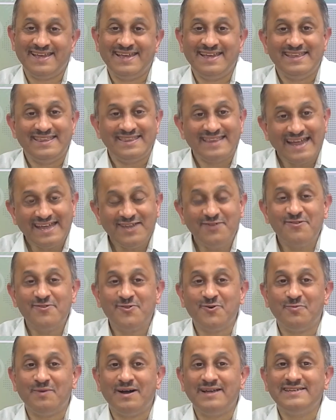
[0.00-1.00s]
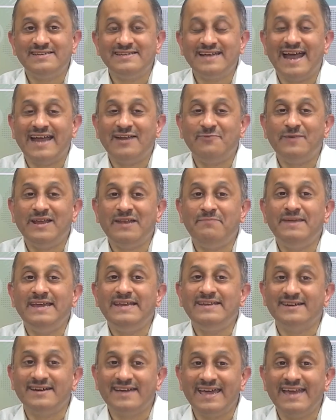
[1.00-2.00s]
Thank you so much, and we will
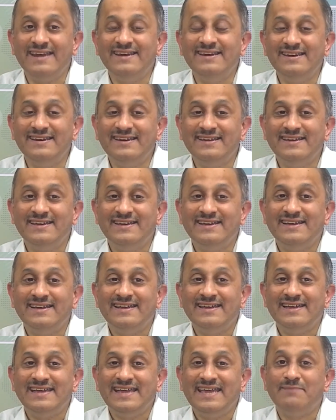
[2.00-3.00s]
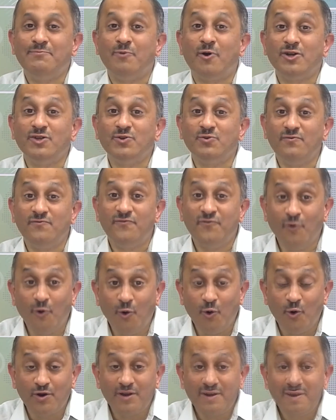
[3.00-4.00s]
meet again in module
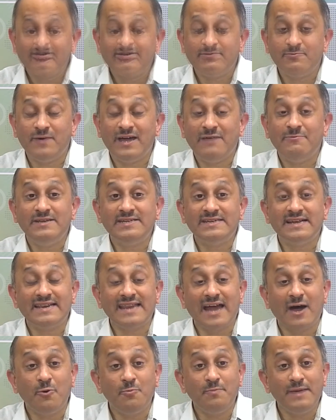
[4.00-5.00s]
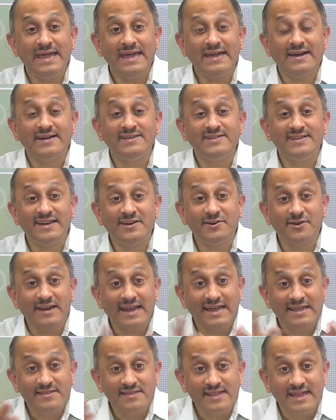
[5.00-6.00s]
4, where we shall now make a
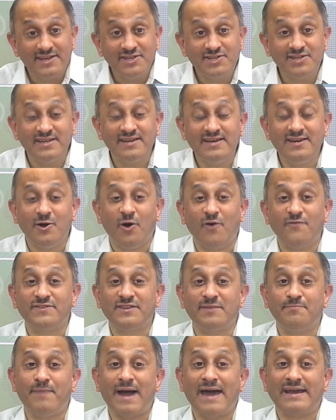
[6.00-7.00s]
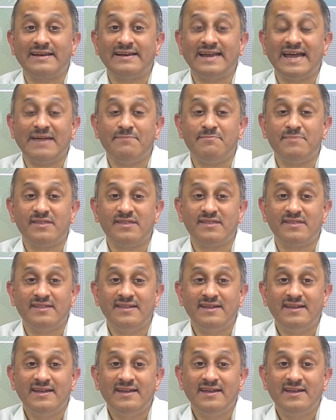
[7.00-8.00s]
generalization of the paradigms
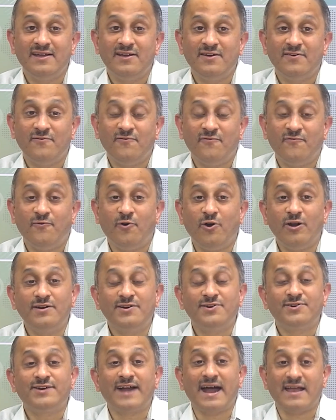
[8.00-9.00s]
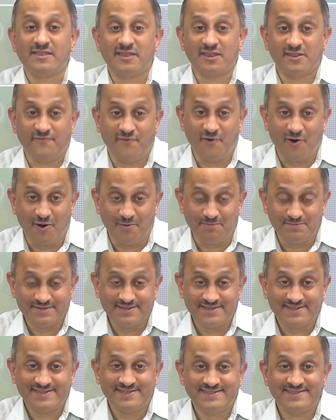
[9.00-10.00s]
for
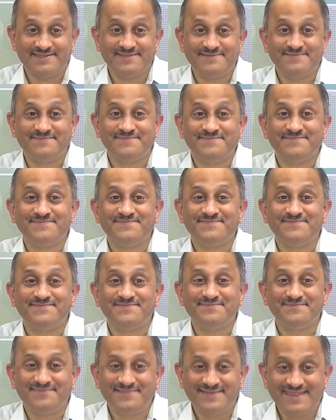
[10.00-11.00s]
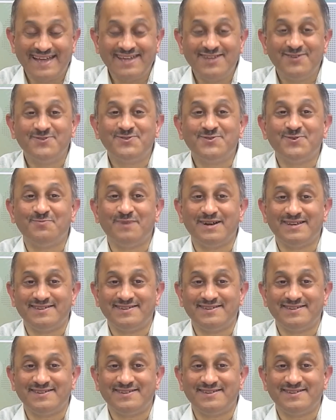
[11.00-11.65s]
transforms. Thank you so much.